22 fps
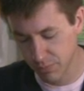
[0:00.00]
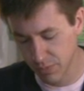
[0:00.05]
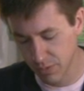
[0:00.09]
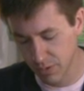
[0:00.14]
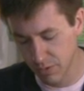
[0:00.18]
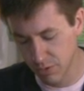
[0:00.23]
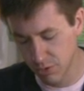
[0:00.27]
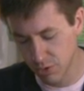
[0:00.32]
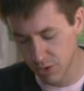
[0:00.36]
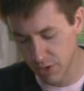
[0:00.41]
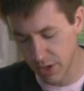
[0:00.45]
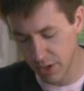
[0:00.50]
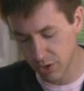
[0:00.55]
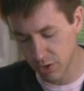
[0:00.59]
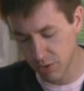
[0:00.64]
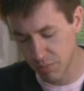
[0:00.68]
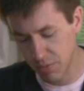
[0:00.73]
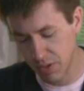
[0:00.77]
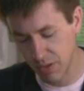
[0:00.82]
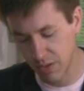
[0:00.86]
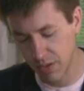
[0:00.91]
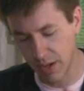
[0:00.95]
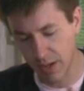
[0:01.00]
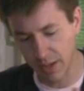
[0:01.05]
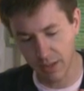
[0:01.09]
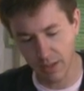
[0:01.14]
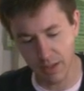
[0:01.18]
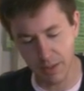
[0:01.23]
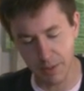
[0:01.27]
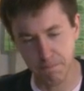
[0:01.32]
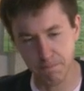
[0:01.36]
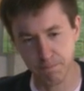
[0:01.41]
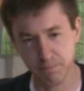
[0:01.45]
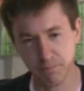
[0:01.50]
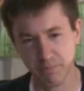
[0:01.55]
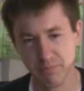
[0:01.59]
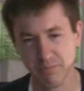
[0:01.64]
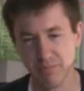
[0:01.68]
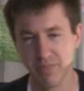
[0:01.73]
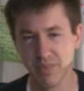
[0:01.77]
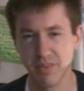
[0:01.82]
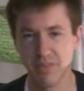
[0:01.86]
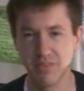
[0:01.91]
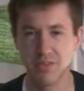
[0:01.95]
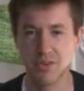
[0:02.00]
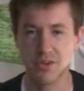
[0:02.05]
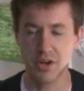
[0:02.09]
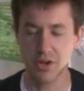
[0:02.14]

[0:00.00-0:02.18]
These are not going to be they're